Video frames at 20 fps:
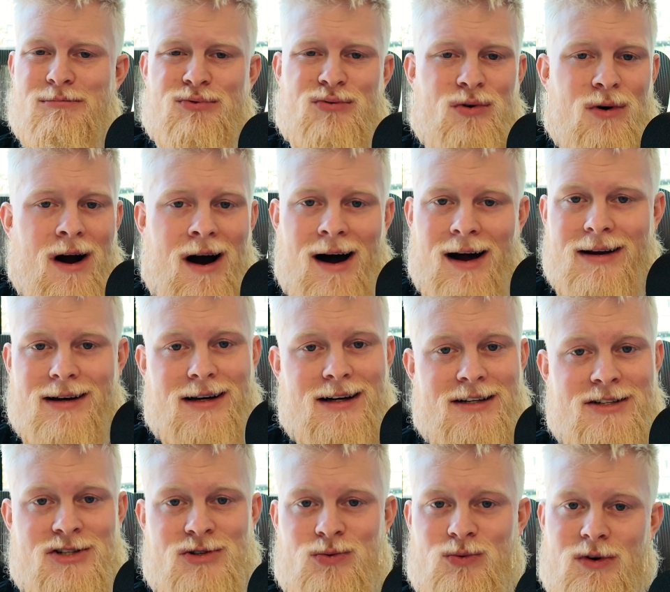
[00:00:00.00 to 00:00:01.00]

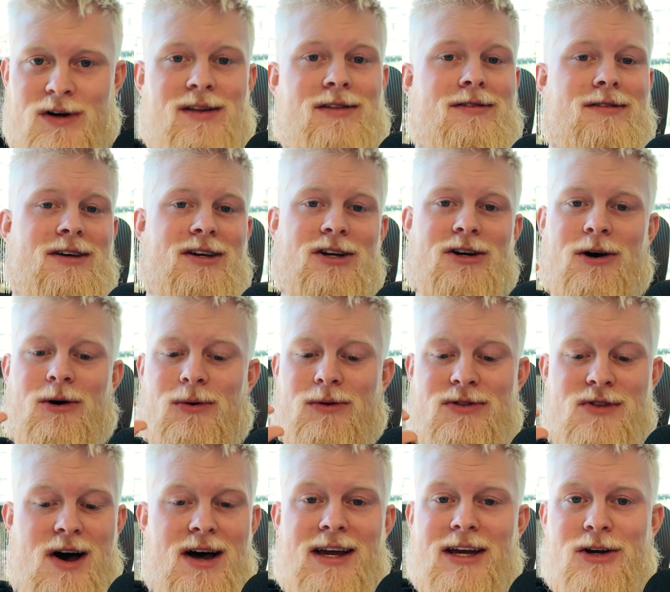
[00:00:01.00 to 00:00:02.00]
products with,
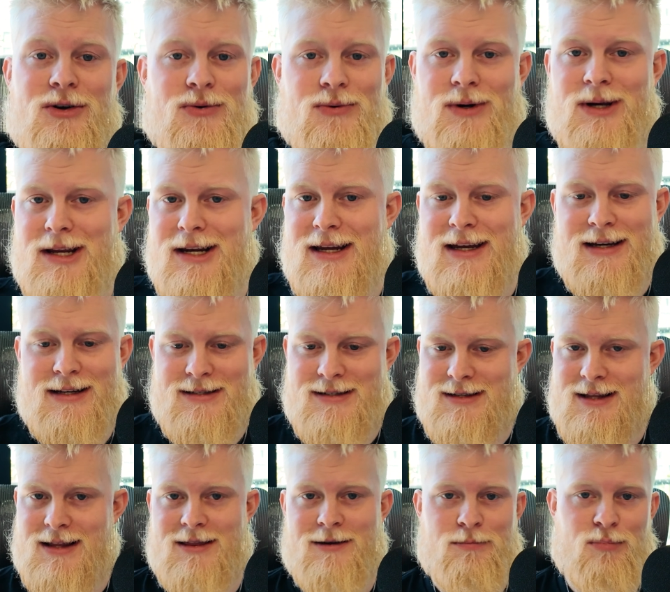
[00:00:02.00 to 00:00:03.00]
the
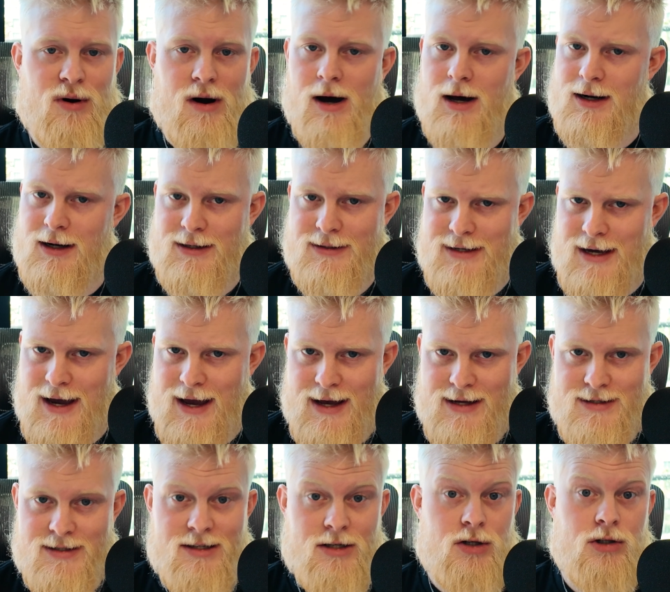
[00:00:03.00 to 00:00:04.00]
ingredients that the product
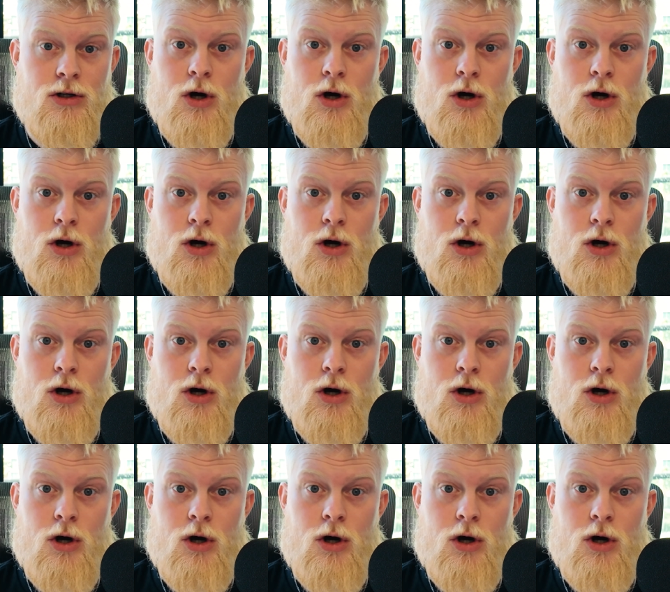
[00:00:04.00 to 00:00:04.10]
has.